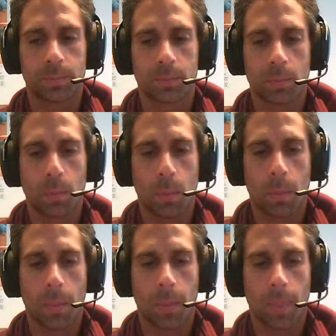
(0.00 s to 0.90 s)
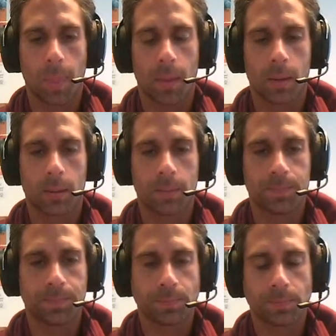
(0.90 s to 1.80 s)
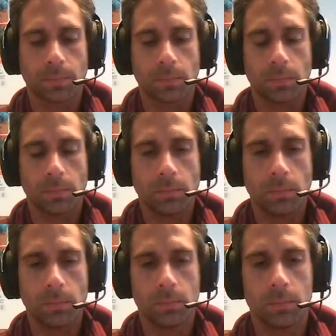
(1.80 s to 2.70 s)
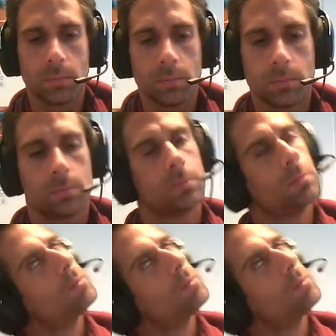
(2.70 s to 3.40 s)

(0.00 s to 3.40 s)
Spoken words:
No one is speaking in this clip.